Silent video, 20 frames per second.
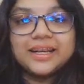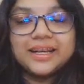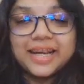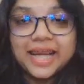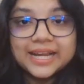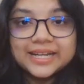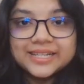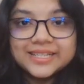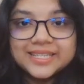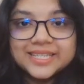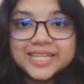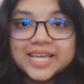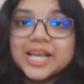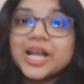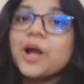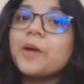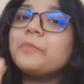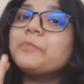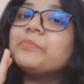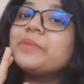Let us
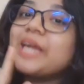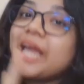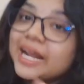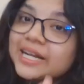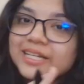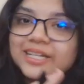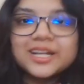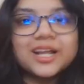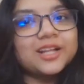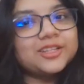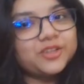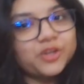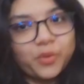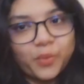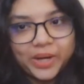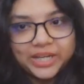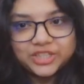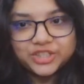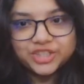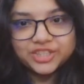take up yet another
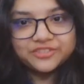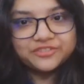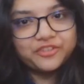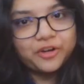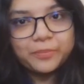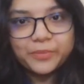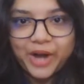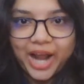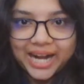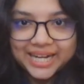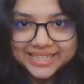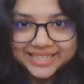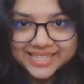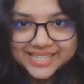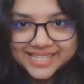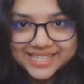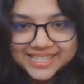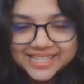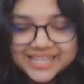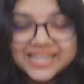question for
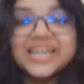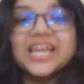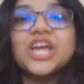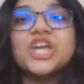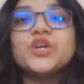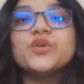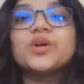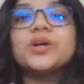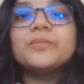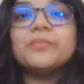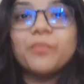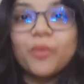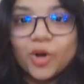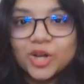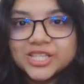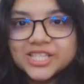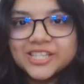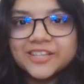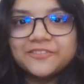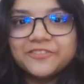practice. You can
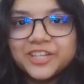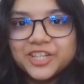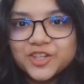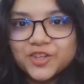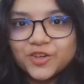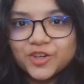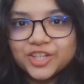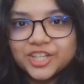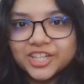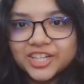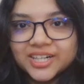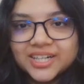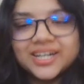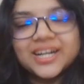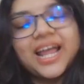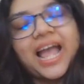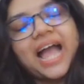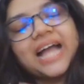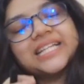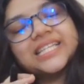pause the video here
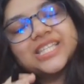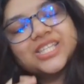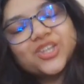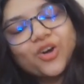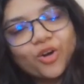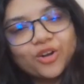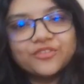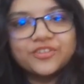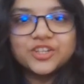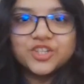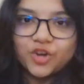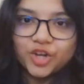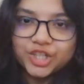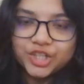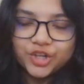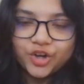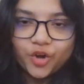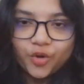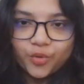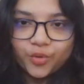and solve it on
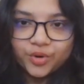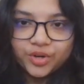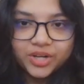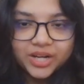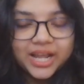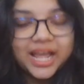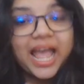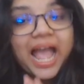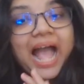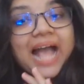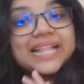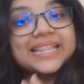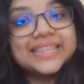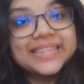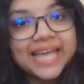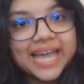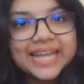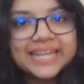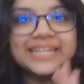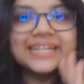your own, and
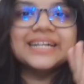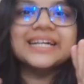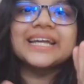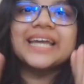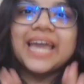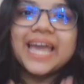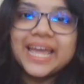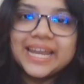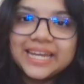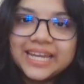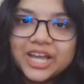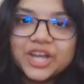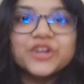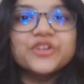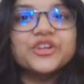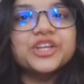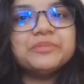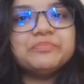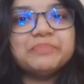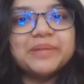then again
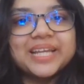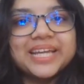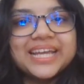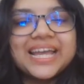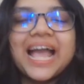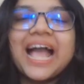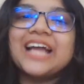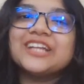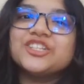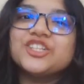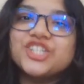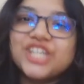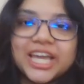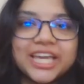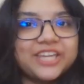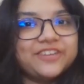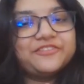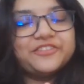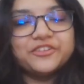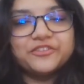replay and
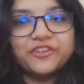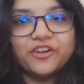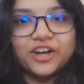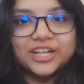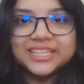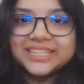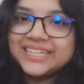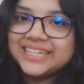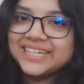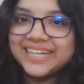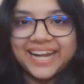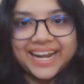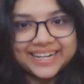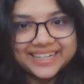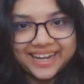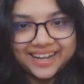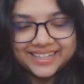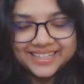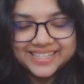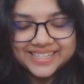check if you got the correct
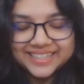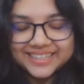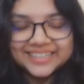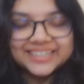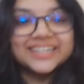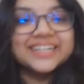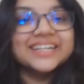answer.